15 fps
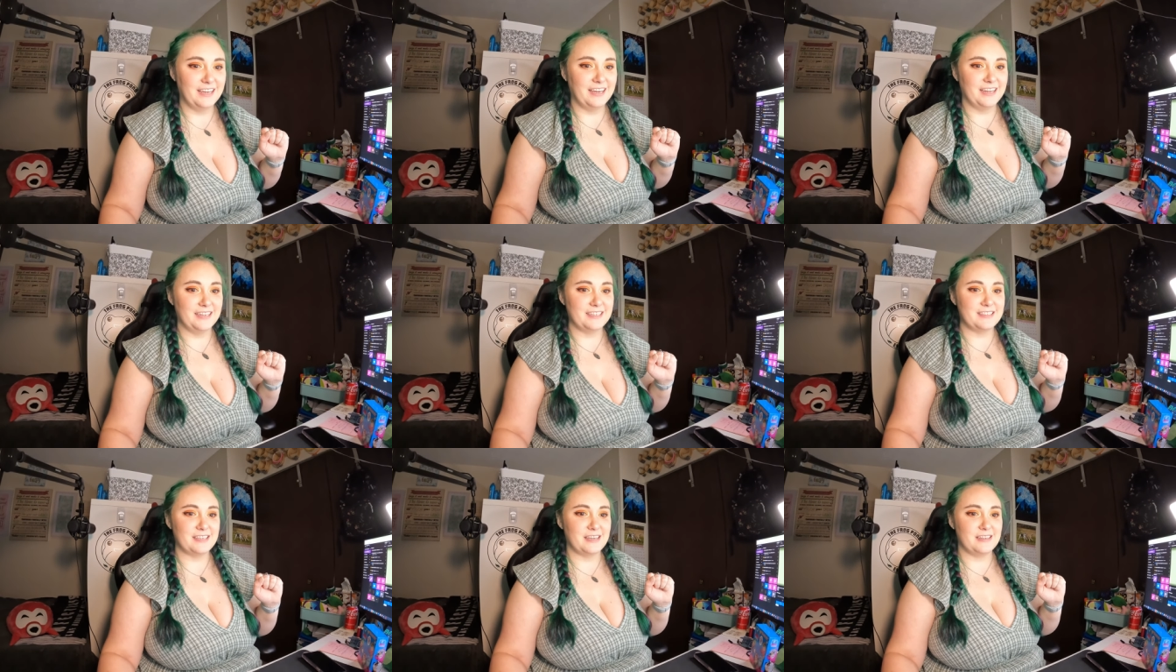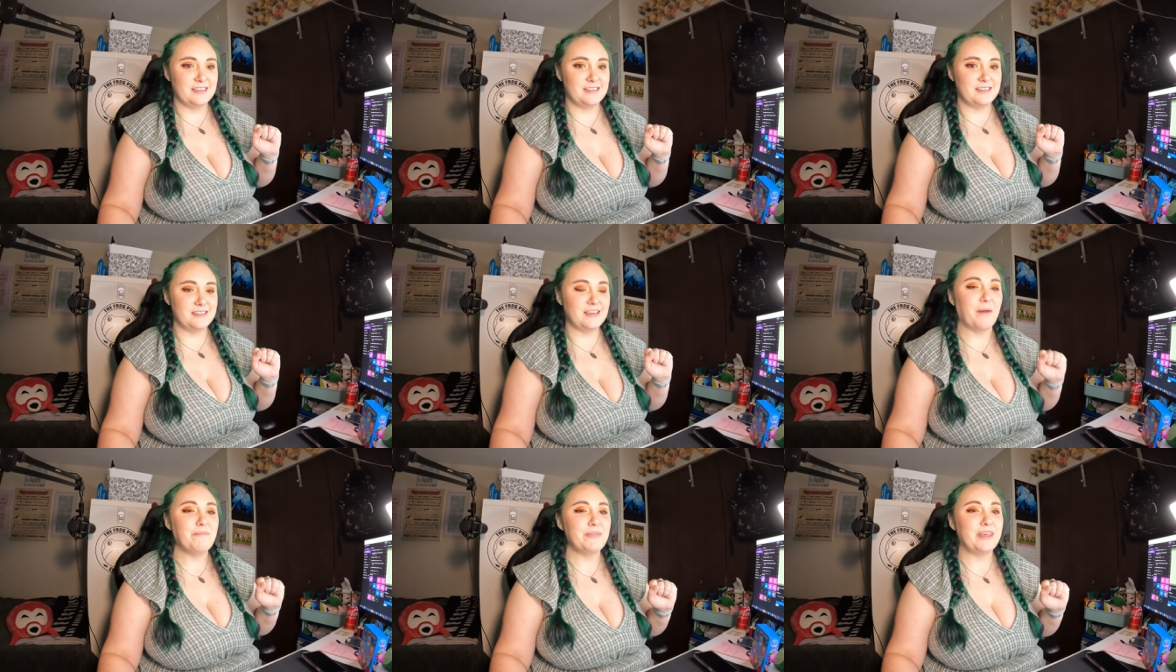It is
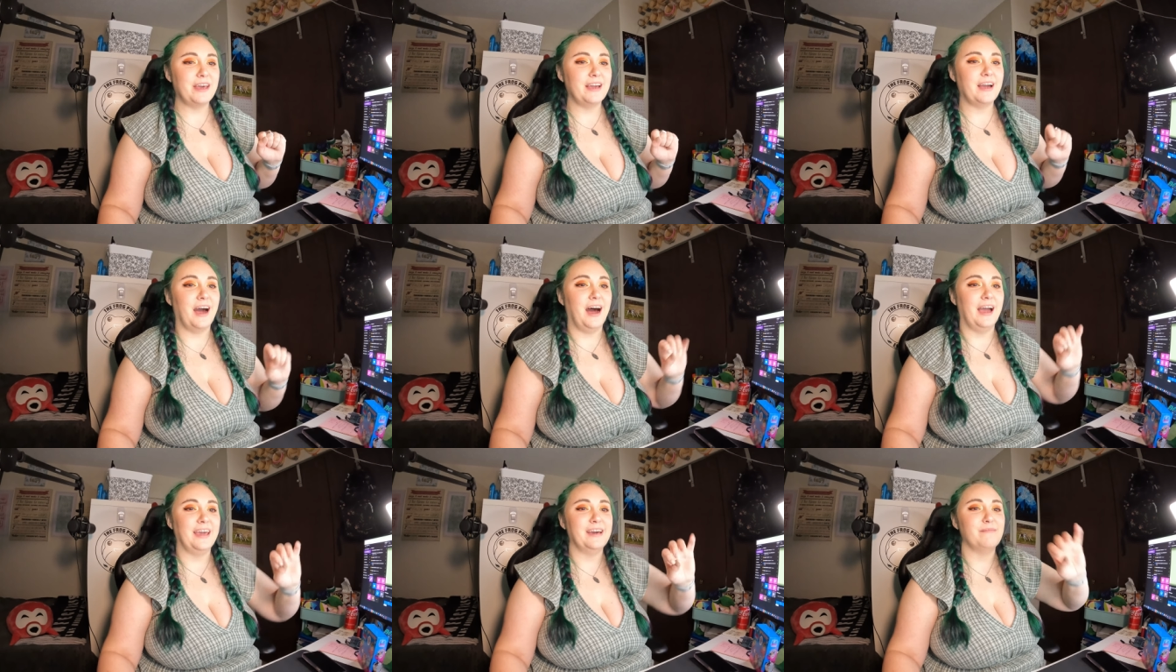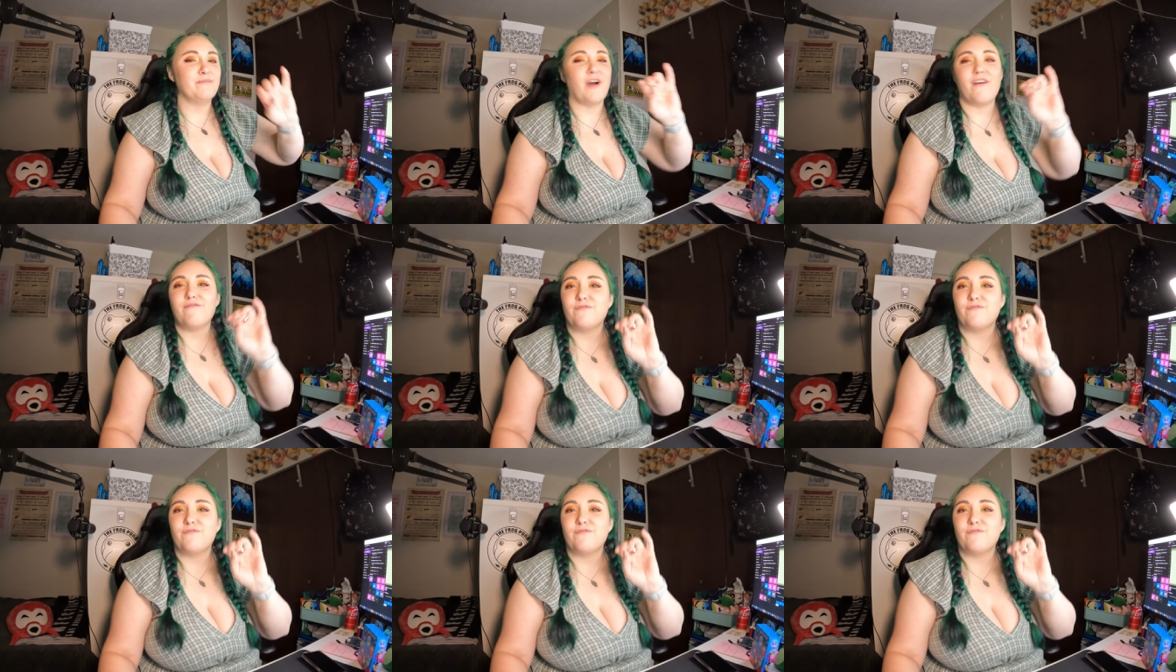something I am